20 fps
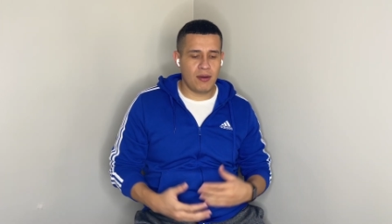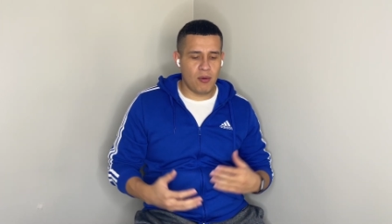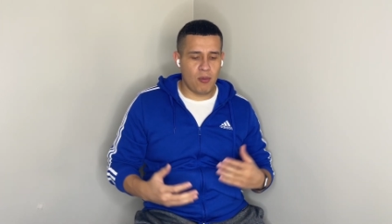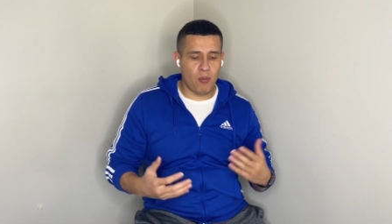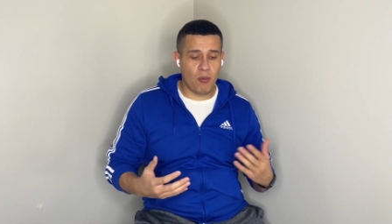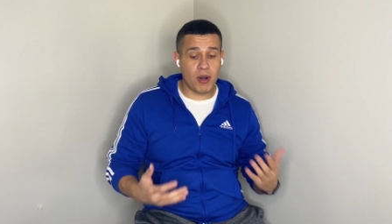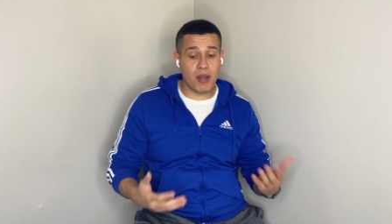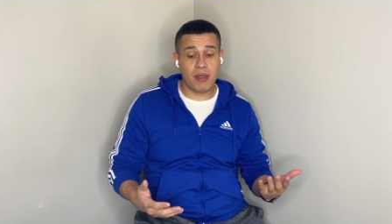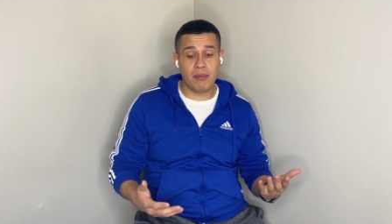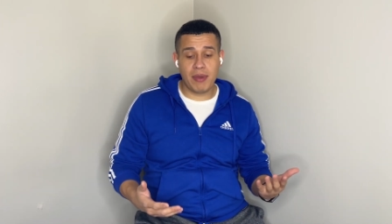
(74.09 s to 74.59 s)

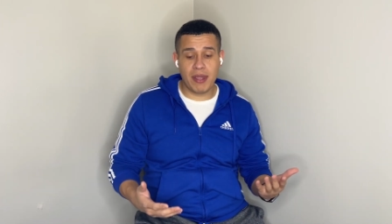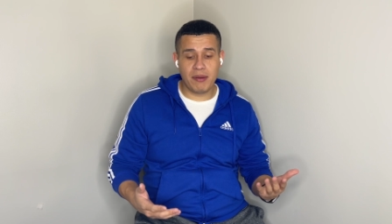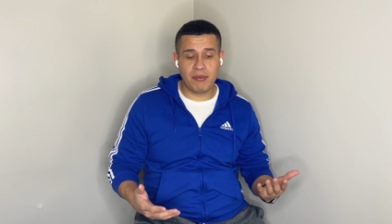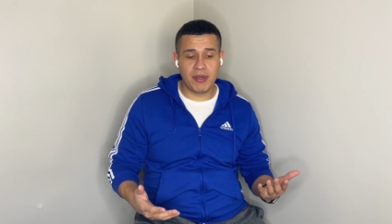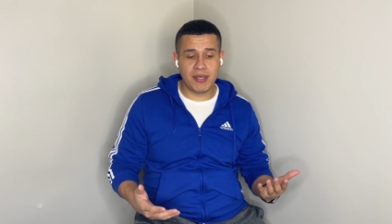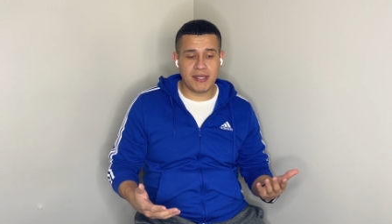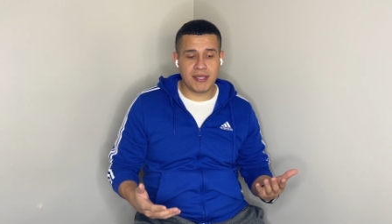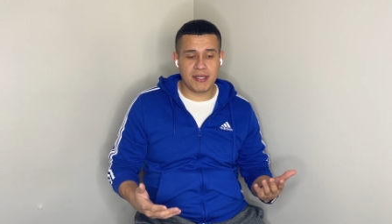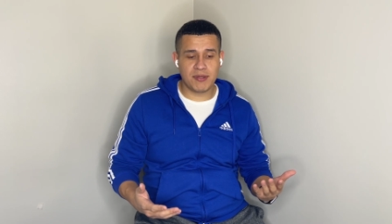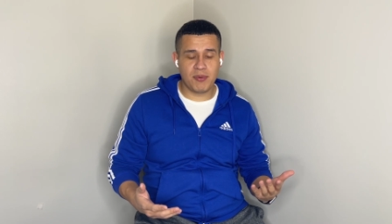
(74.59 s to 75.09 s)
one of the main
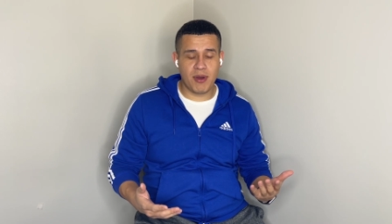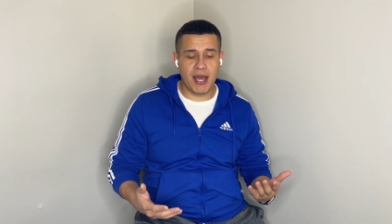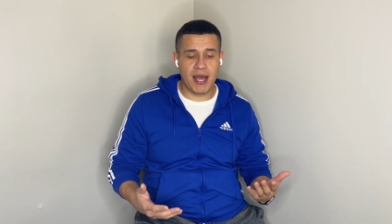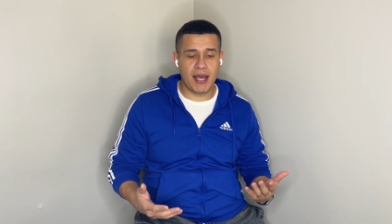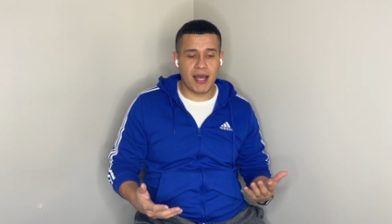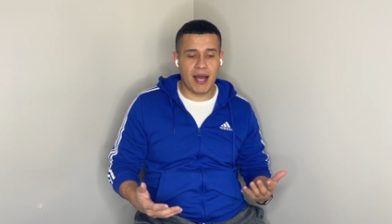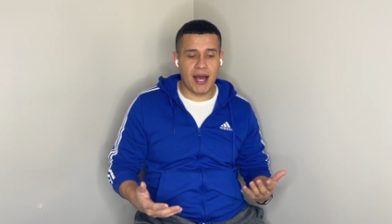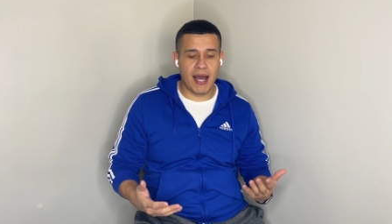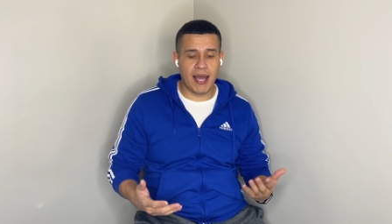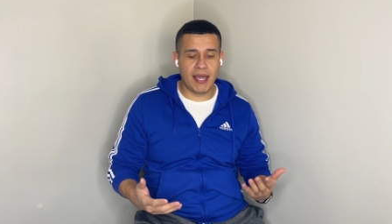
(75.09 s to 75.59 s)
reasons
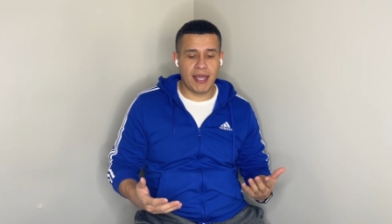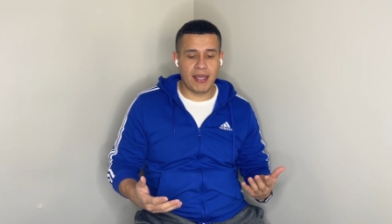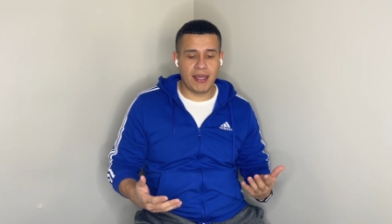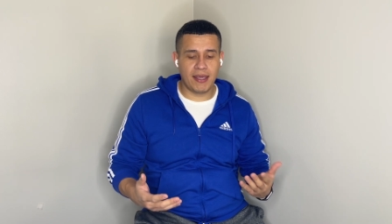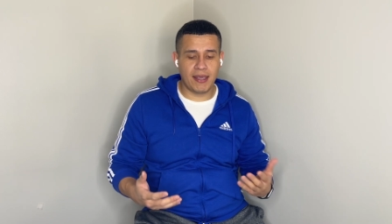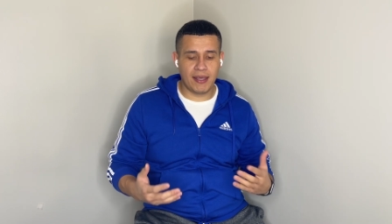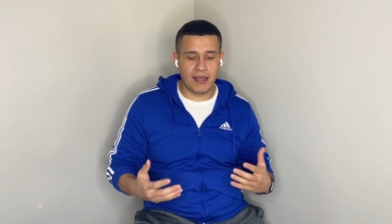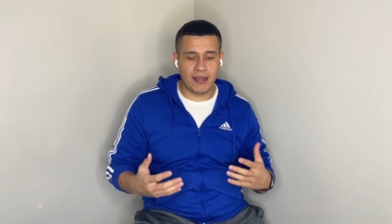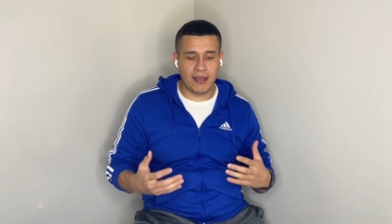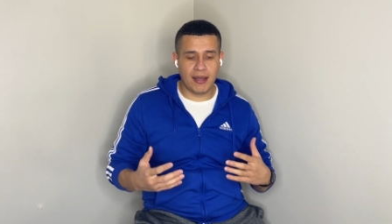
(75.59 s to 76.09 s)
why
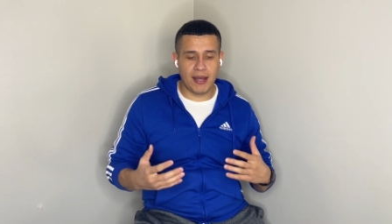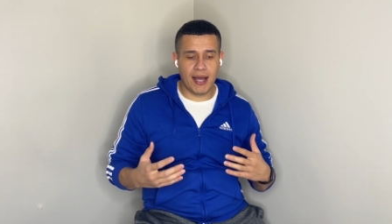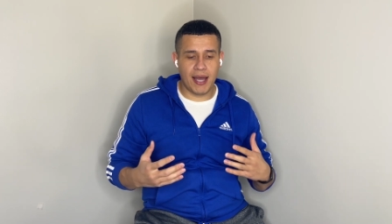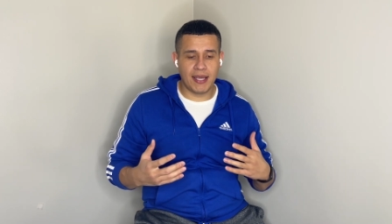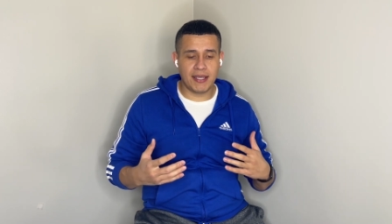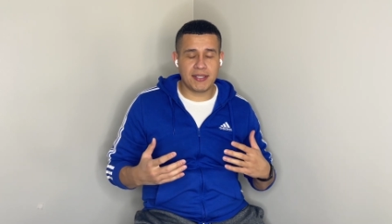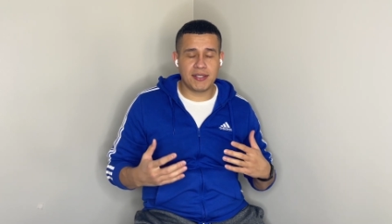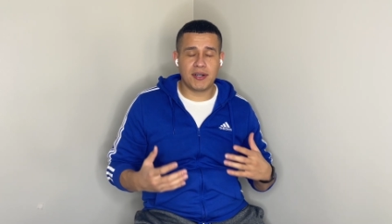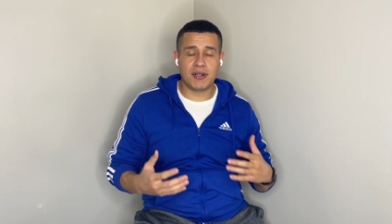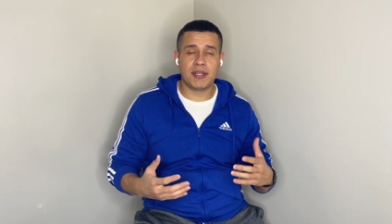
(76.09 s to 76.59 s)
I I
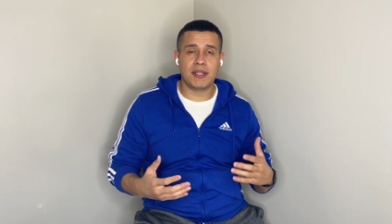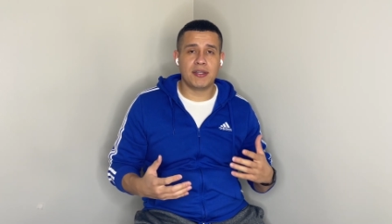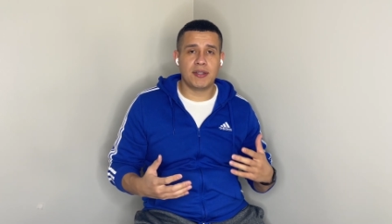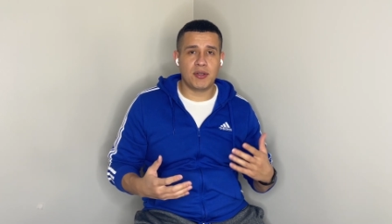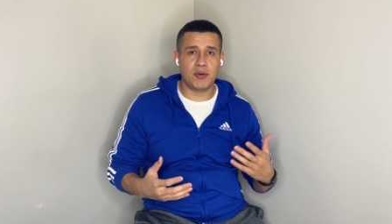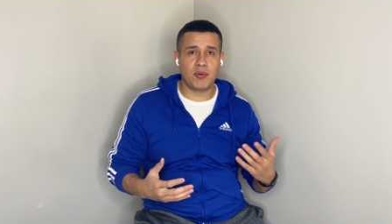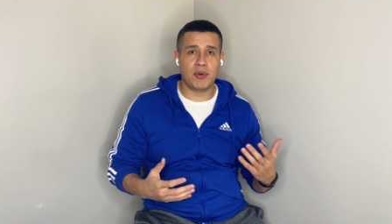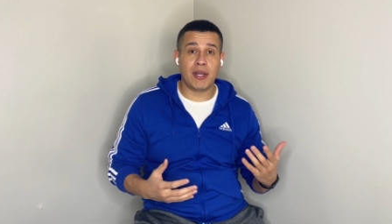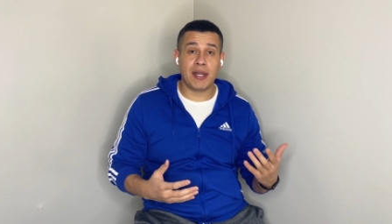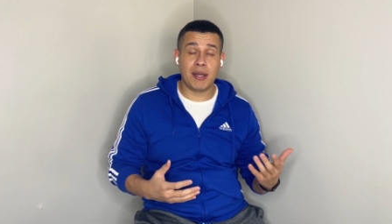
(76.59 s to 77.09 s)
started
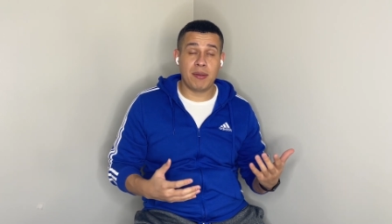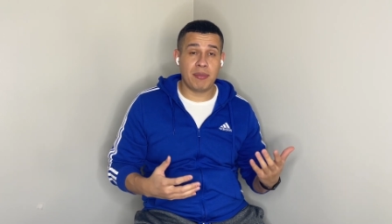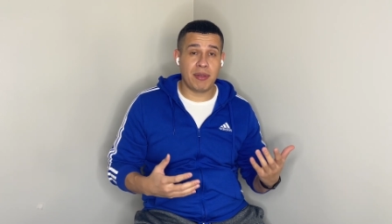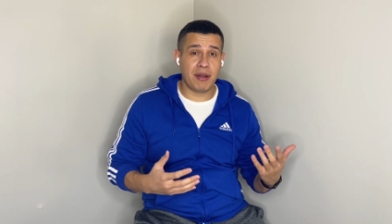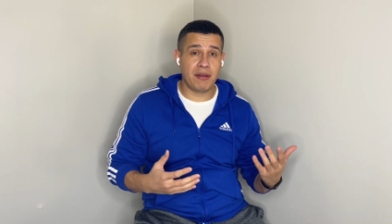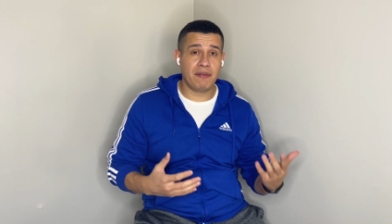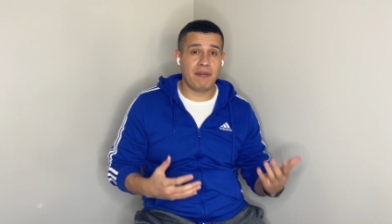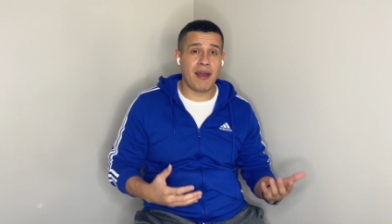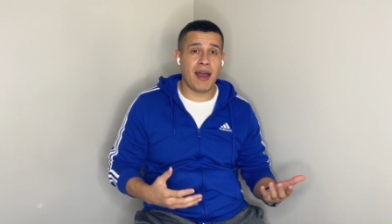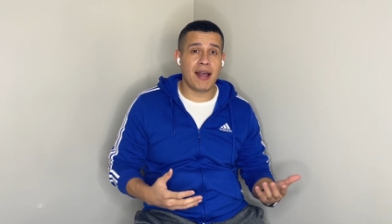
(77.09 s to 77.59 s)
doing
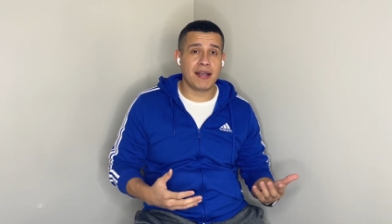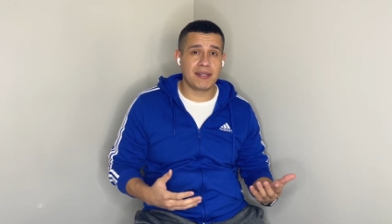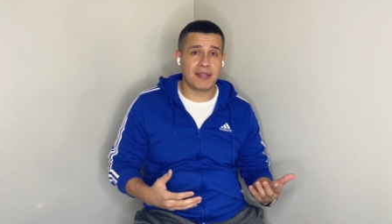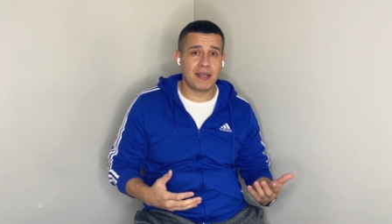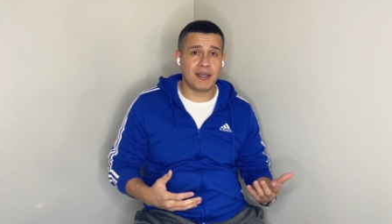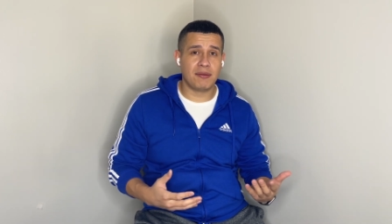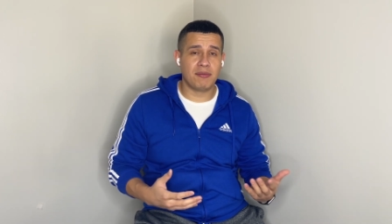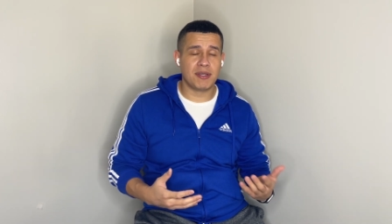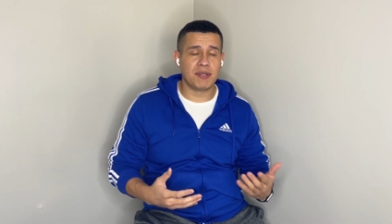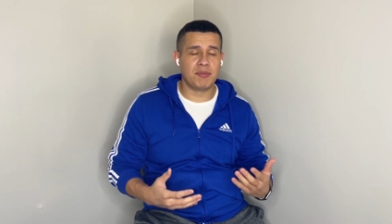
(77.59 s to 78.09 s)
intermittent
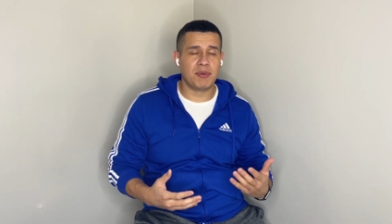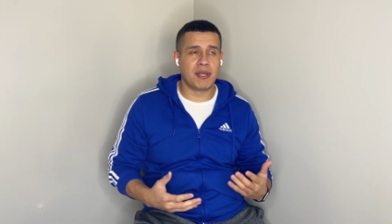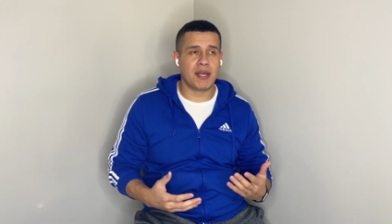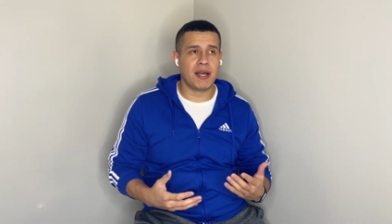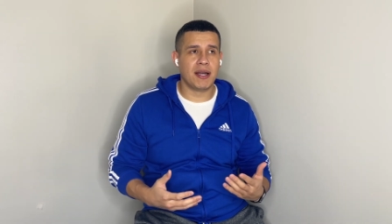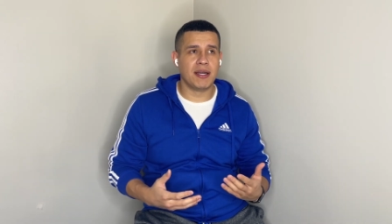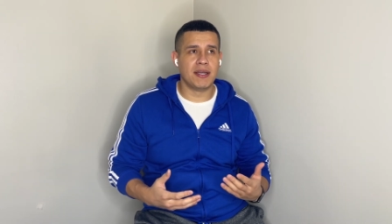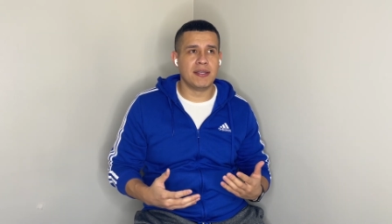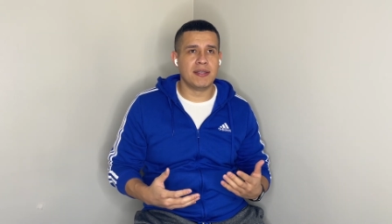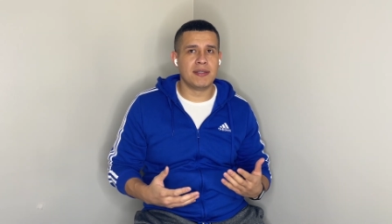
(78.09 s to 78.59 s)
fasting was
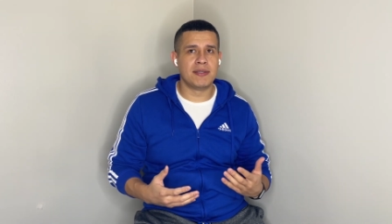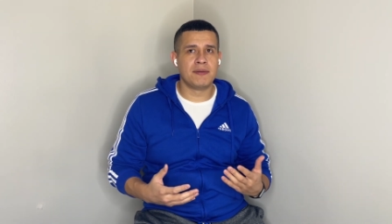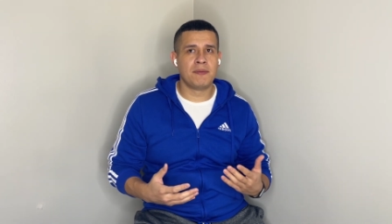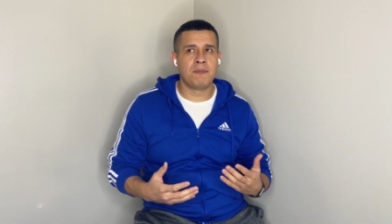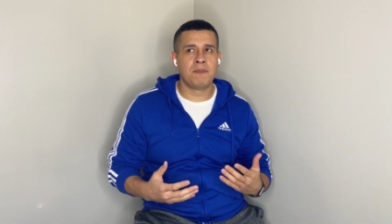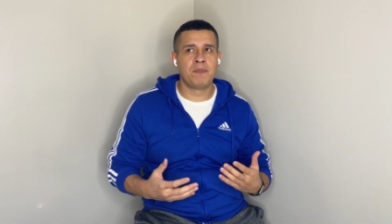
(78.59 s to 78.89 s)
because